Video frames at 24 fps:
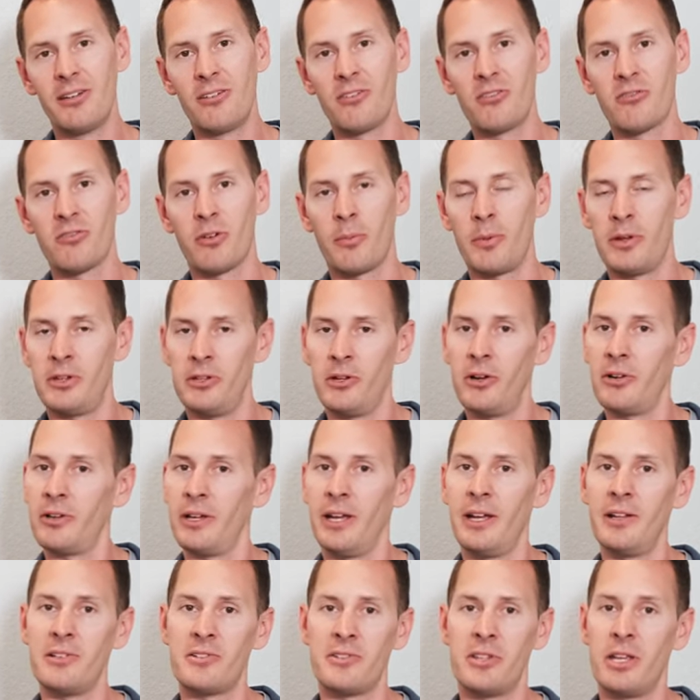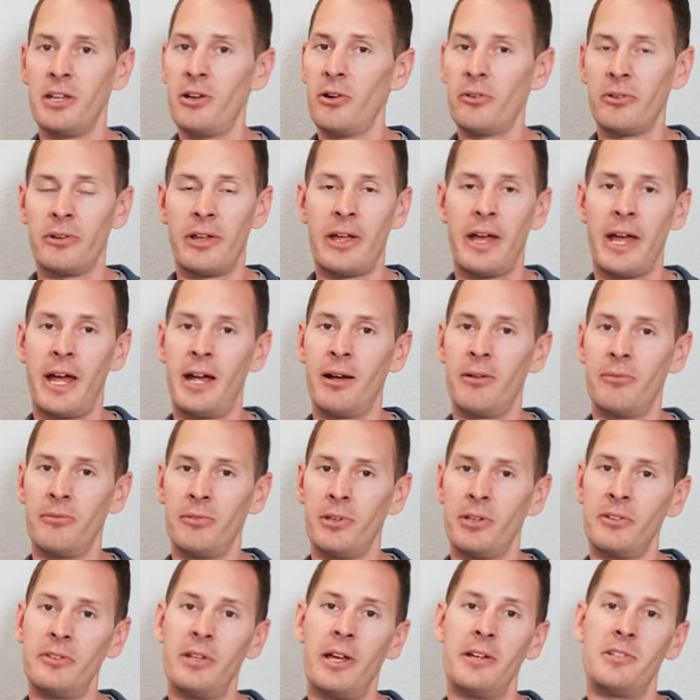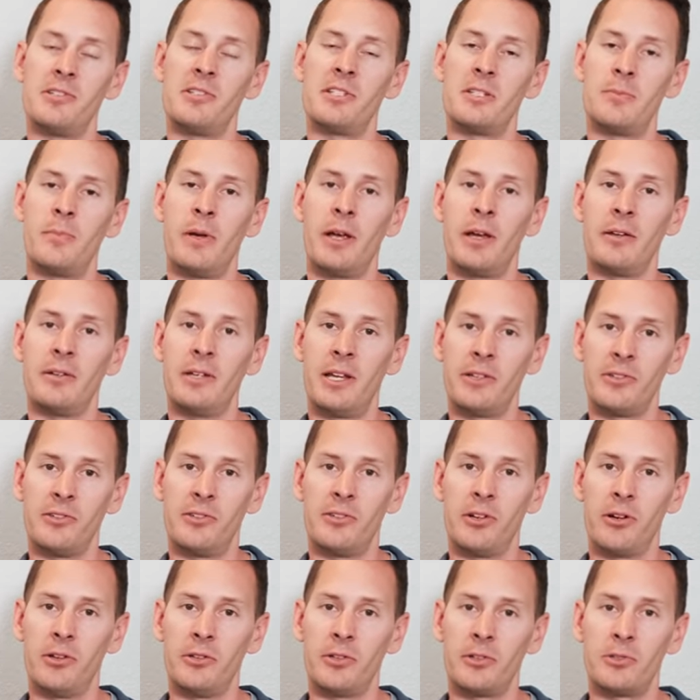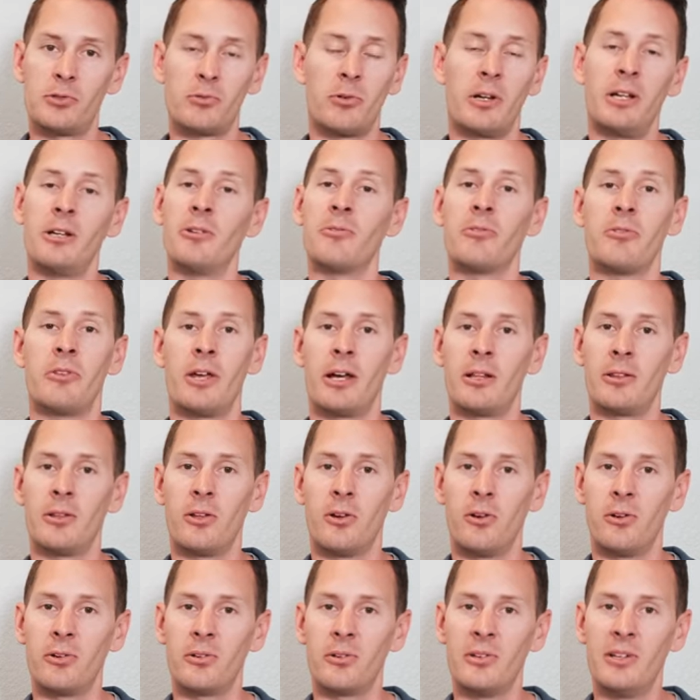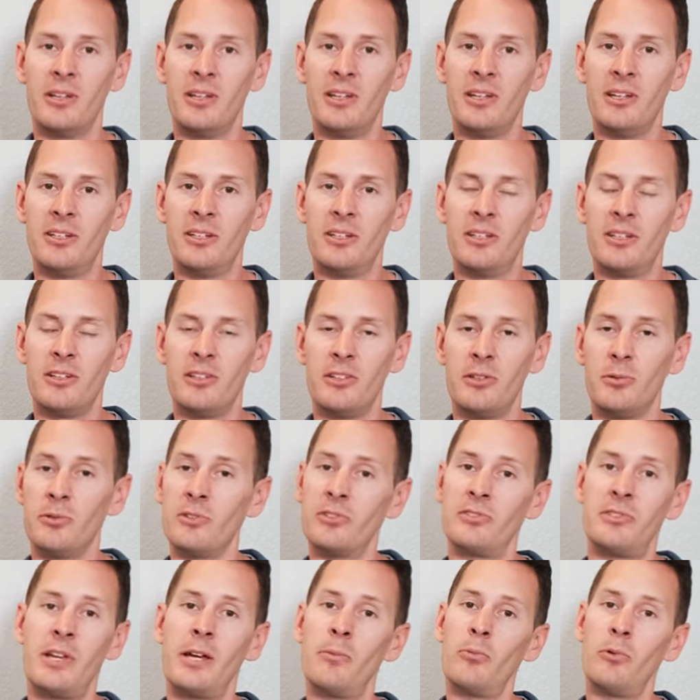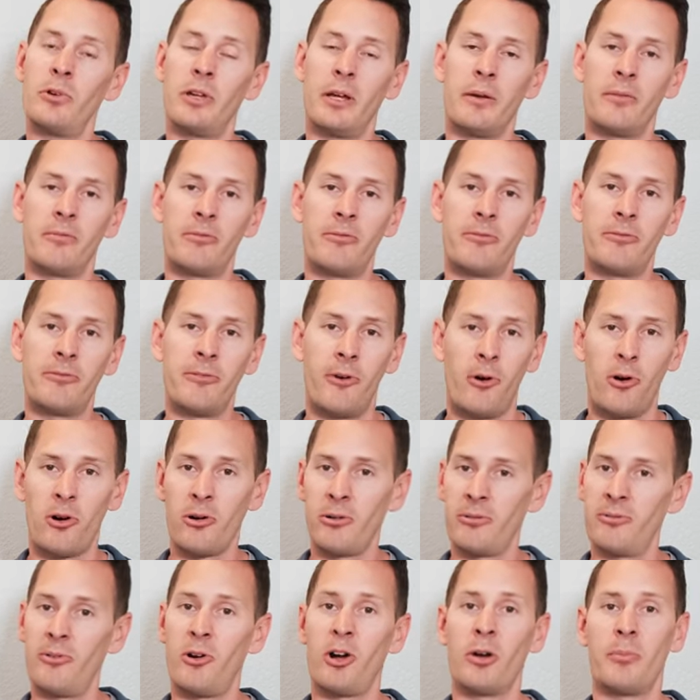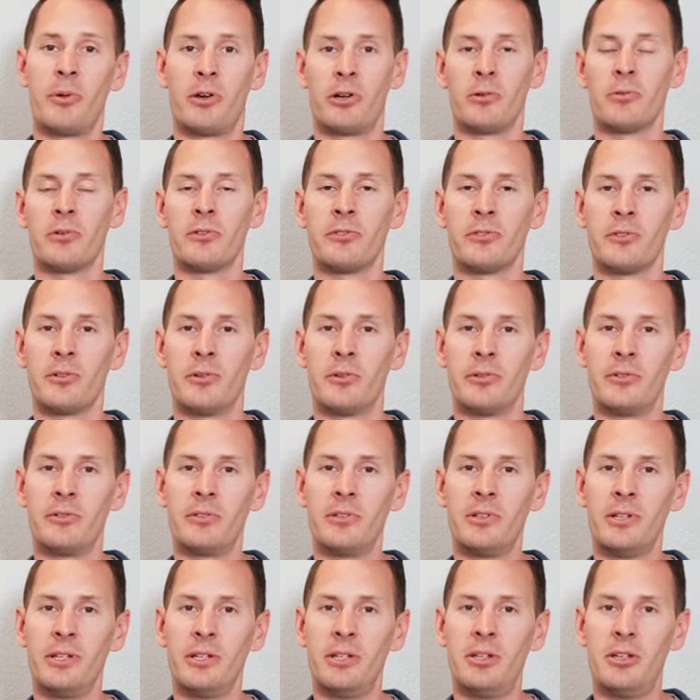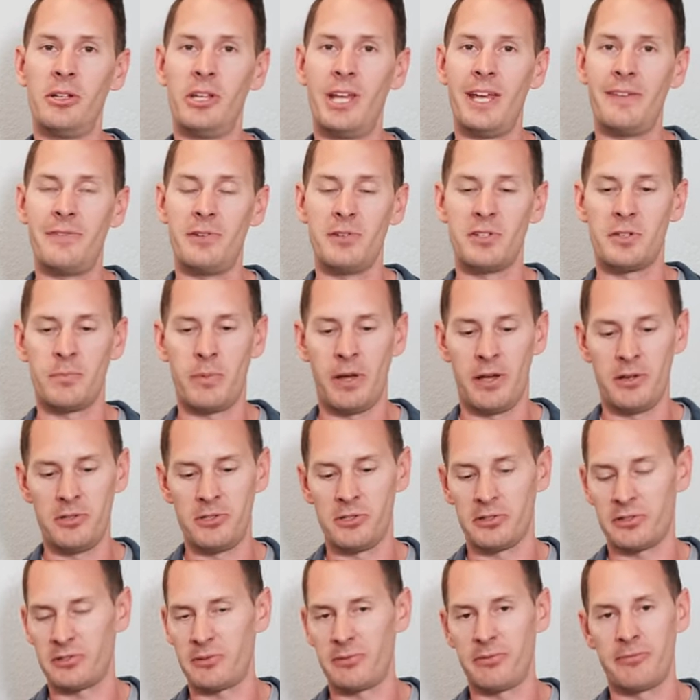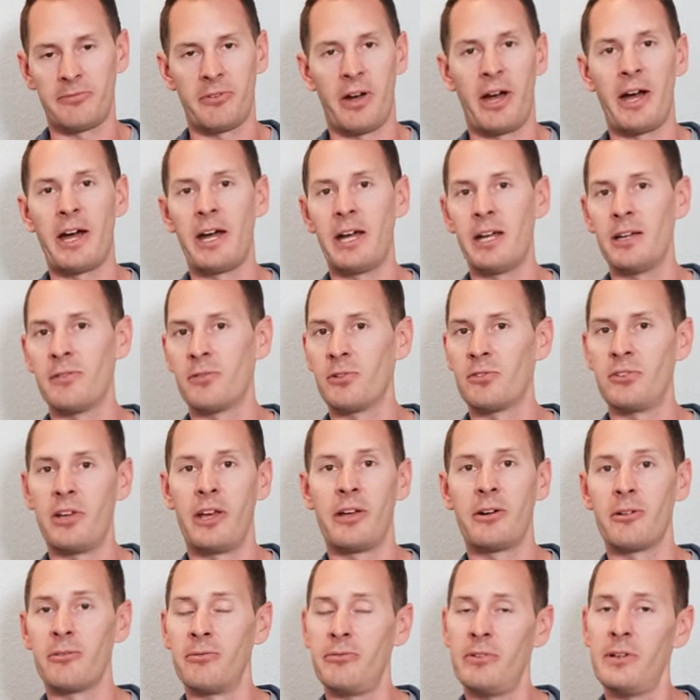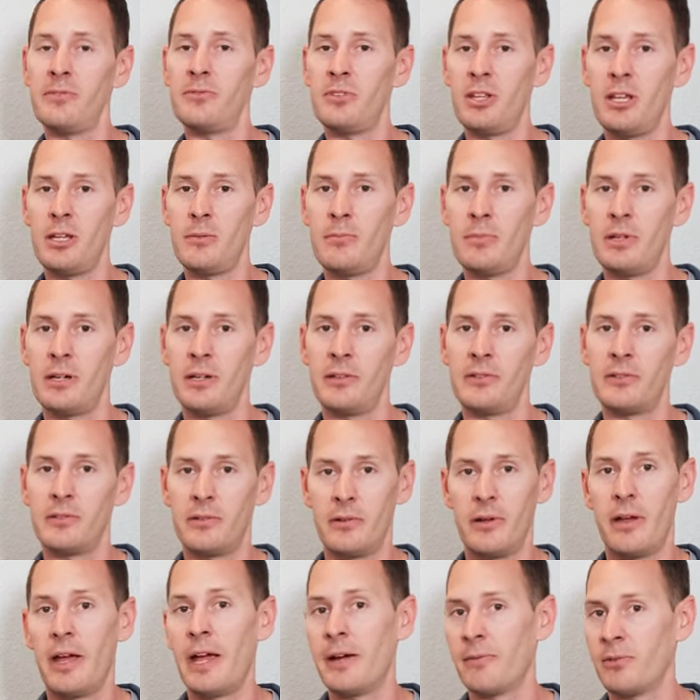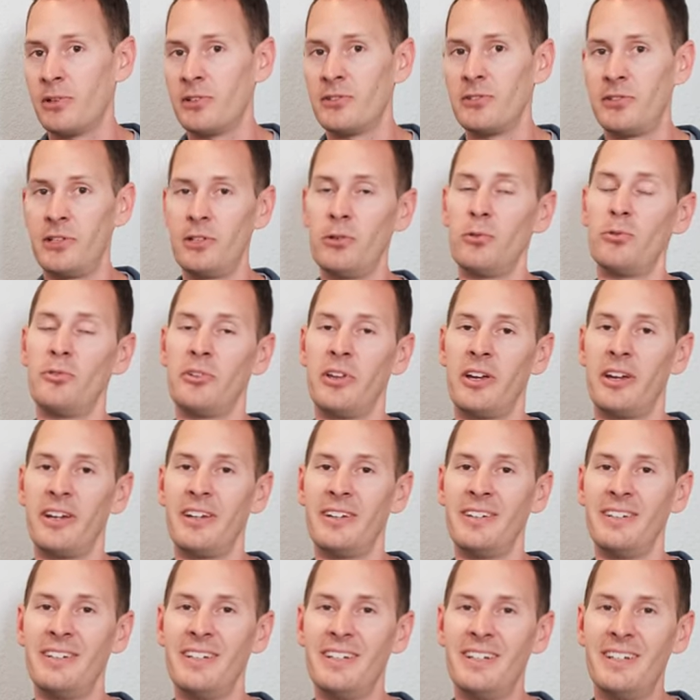from a young age, they don't have the attention span necessary to train for that long. You instead will get far, far better results if you spend just five or 10 or 15 minutes every single day.